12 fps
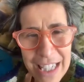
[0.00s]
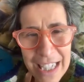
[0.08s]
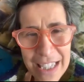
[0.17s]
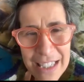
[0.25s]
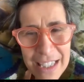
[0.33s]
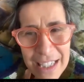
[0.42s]
And
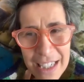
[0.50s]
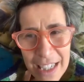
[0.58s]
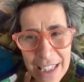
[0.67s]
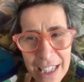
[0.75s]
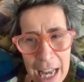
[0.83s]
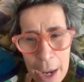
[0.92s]

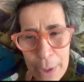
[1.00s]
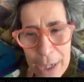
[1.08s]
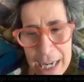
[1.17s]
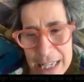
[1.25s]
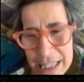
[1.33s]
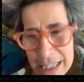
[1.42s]
and
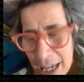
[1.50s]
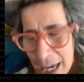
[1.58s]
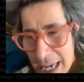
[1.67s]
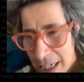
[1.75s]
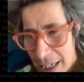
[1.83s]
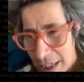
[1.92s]
it's
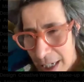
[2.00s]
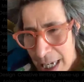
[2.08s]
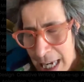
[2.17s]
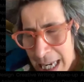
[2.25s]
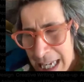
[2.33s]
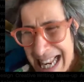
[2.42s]
like,
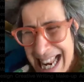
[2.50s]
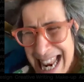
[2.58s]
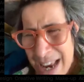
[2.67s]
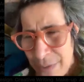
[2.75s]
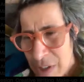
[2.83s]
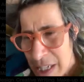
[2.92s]
he
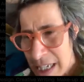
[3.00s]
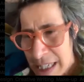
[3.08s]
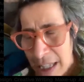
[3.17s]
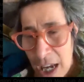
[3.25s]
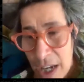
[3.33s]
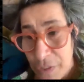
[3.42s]
lives his
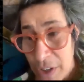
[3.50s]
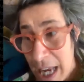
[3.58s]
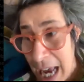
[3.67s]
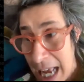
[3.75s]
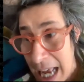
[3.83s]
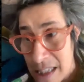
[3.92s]
life. He
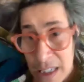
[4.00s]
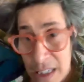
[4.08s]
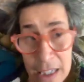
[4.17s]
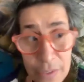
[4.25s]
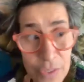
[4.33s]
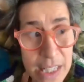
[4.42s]
has to
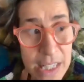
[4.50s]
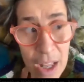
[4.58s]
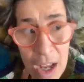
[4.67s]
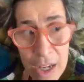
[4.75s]
live his life